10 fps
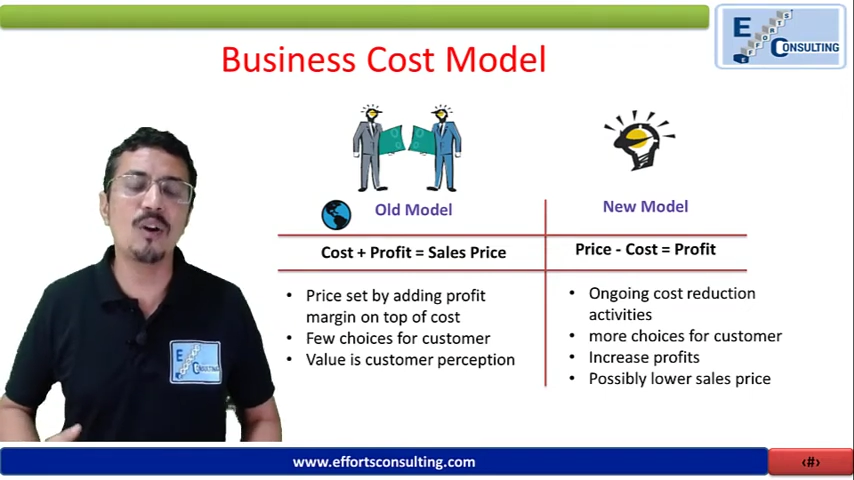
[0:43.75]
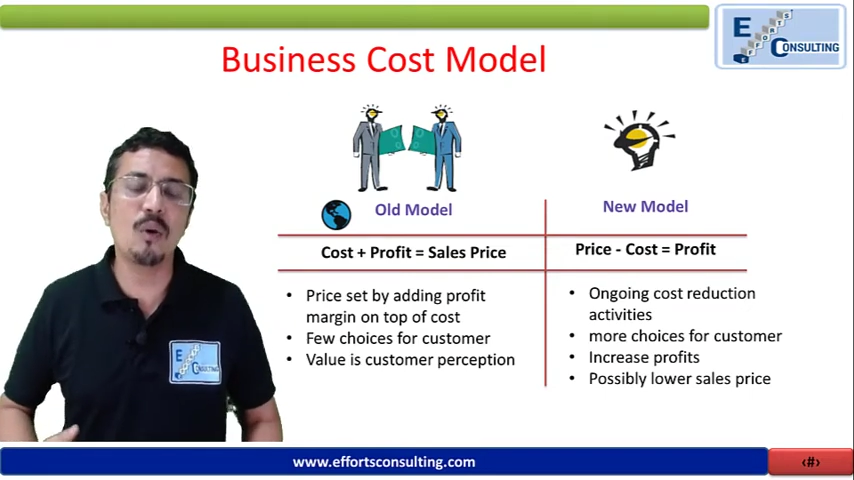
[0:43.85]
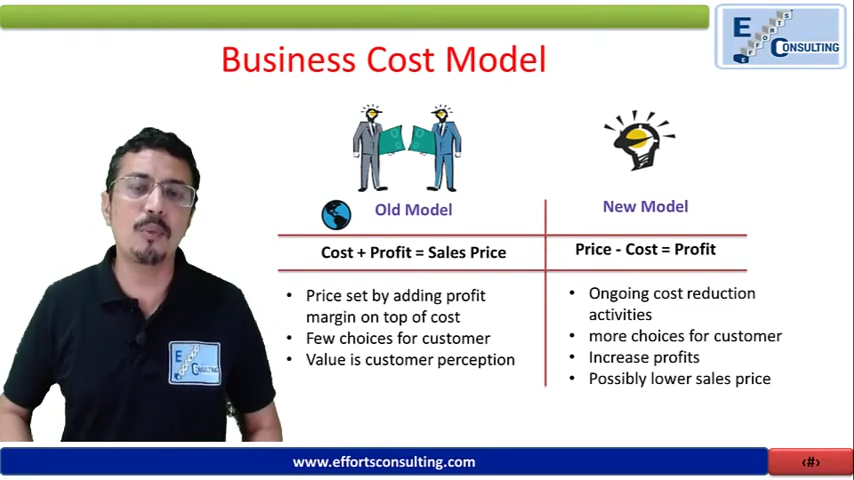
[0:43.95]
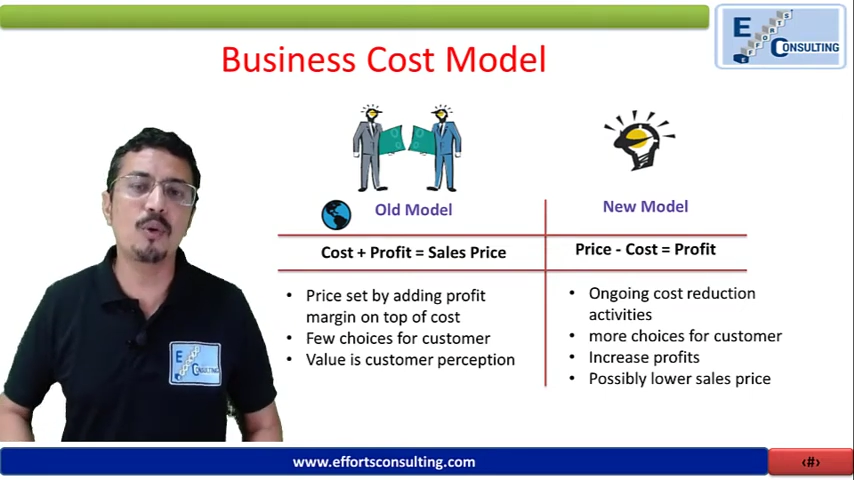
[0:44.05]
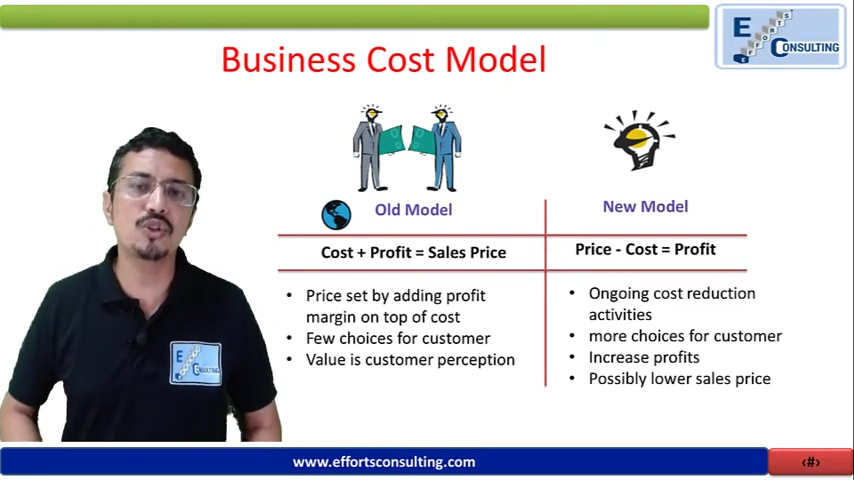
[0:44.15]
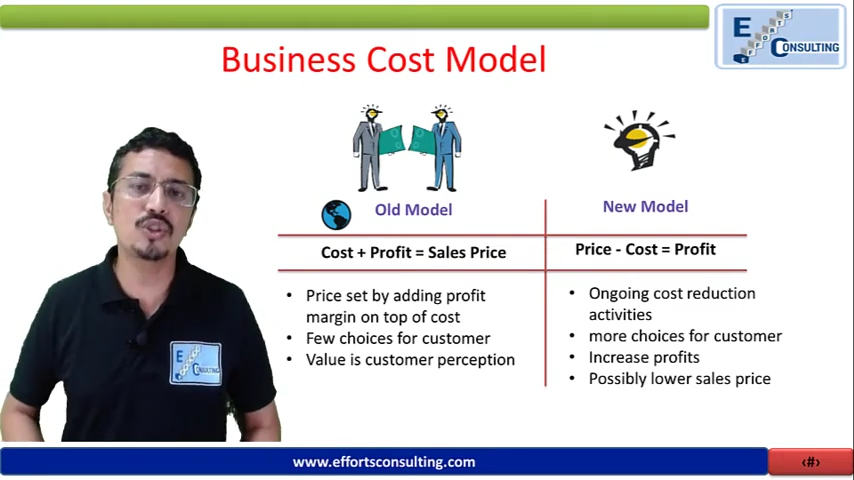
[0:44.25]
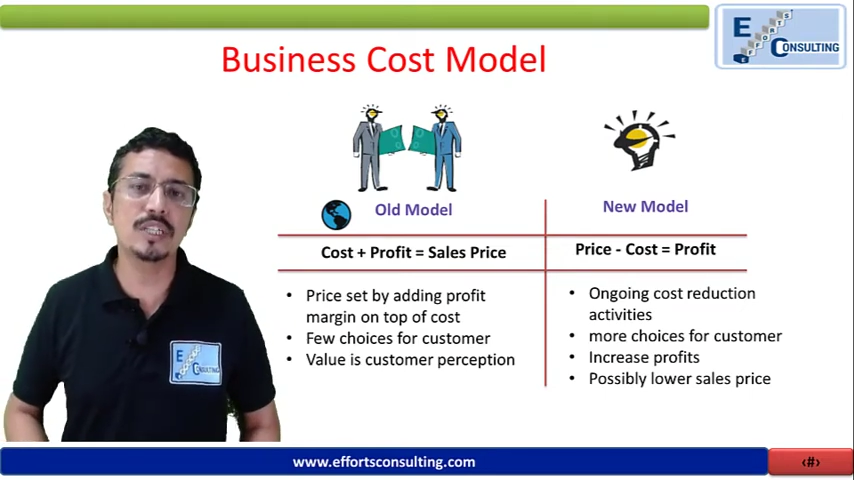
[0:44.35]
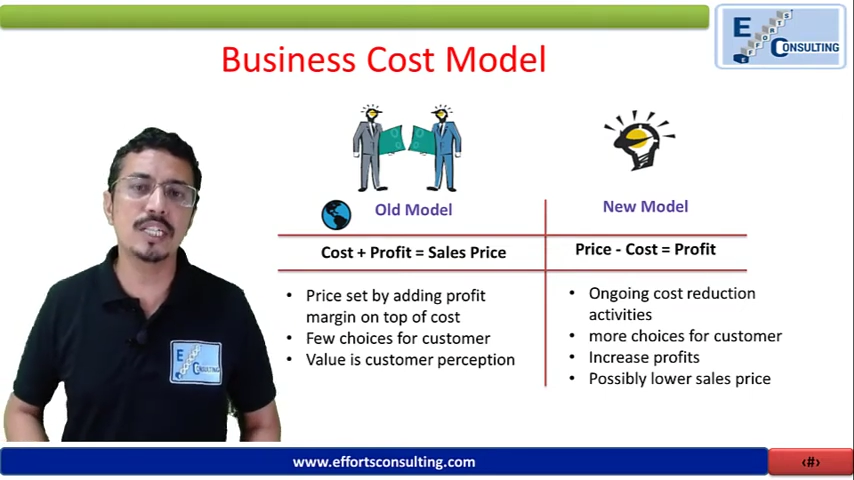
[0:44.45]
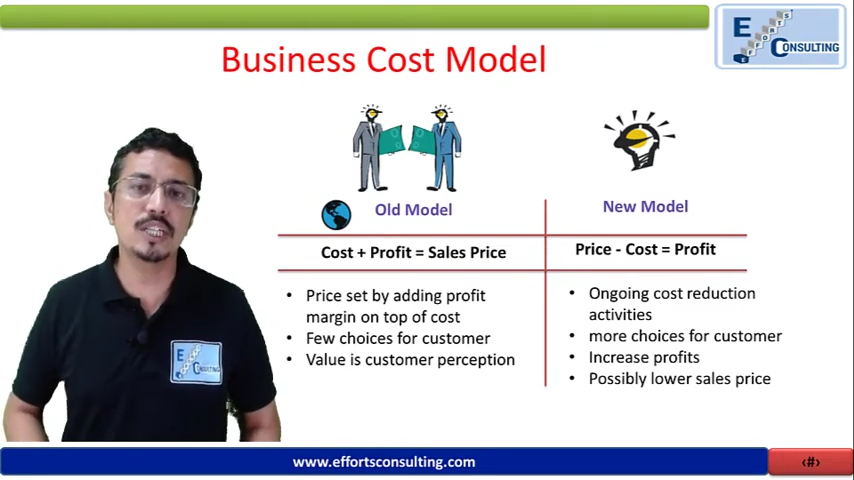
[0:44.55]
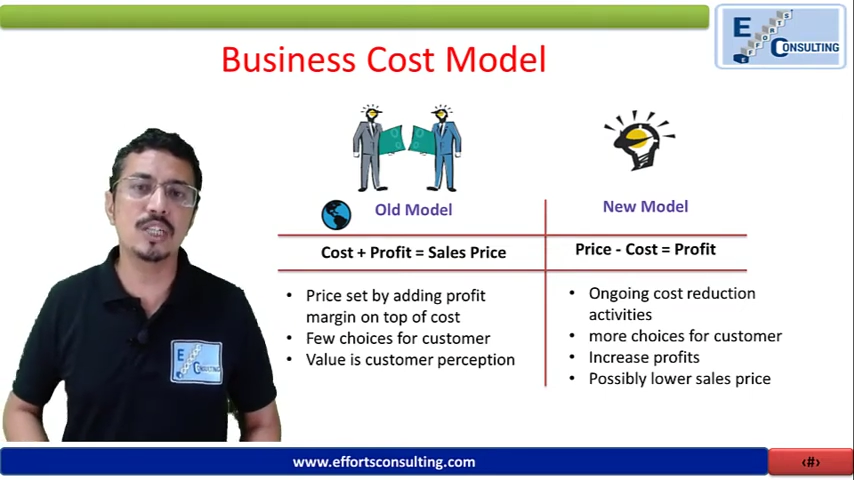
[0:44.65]

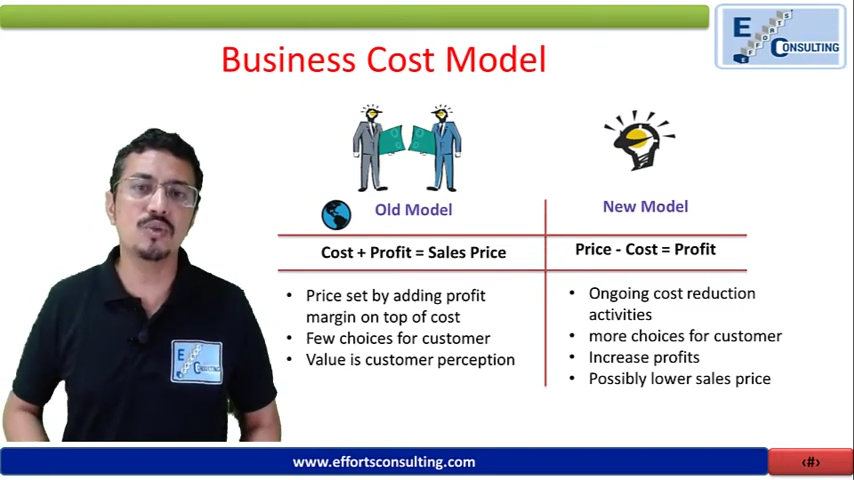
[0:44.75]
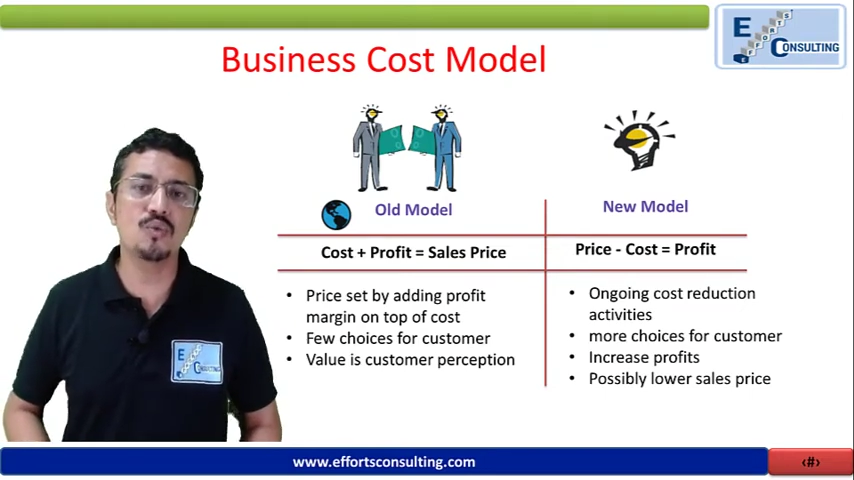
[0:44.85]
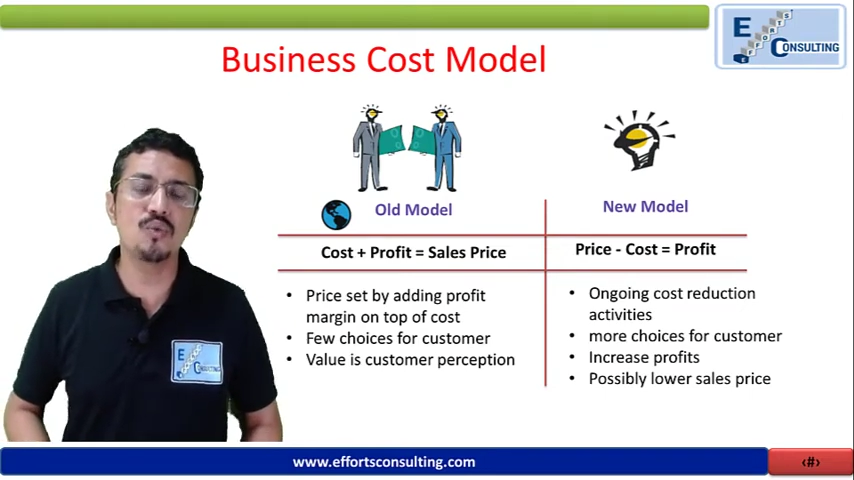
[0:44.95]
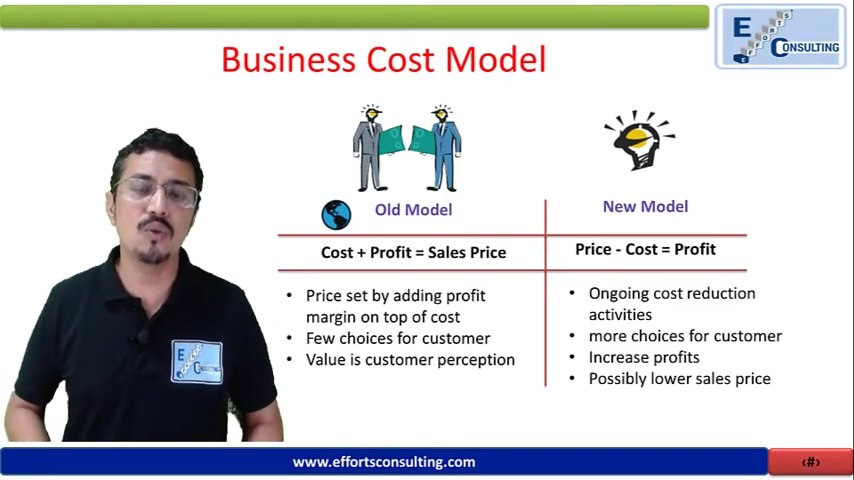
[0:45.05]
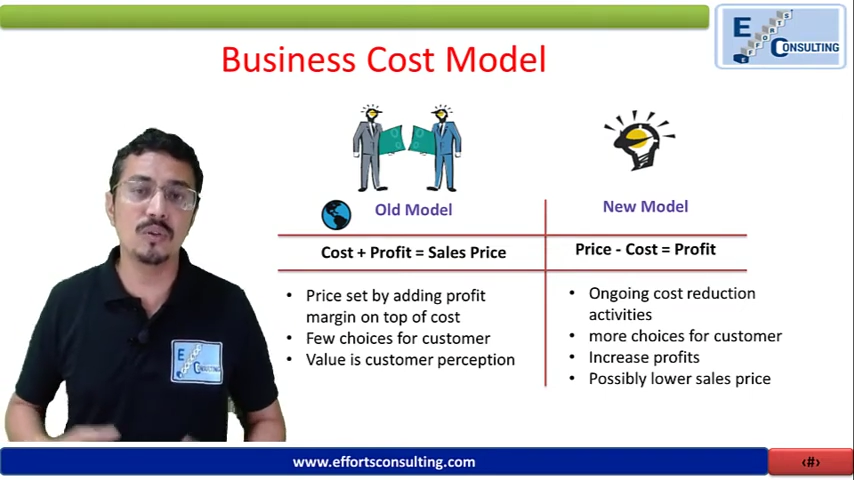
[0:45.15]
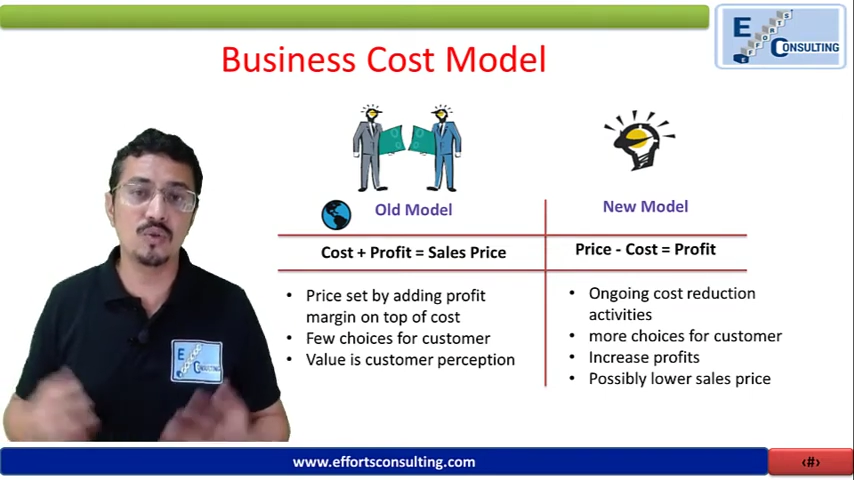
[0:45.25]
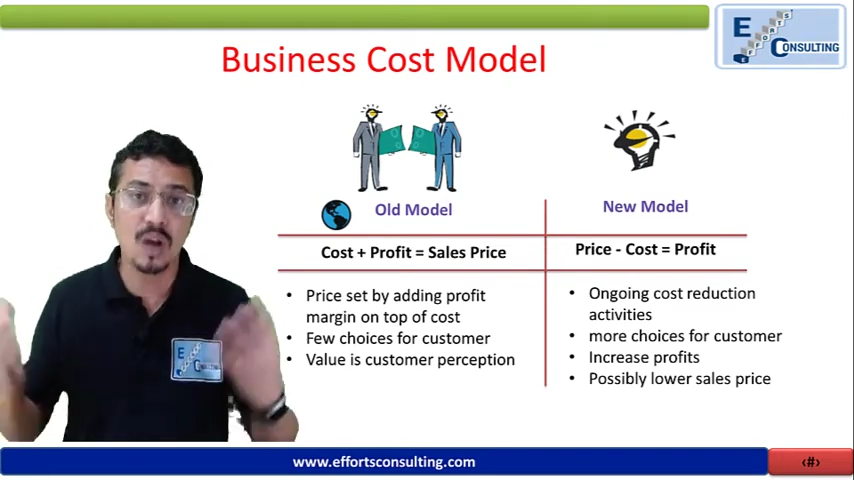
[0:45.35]
opportunity to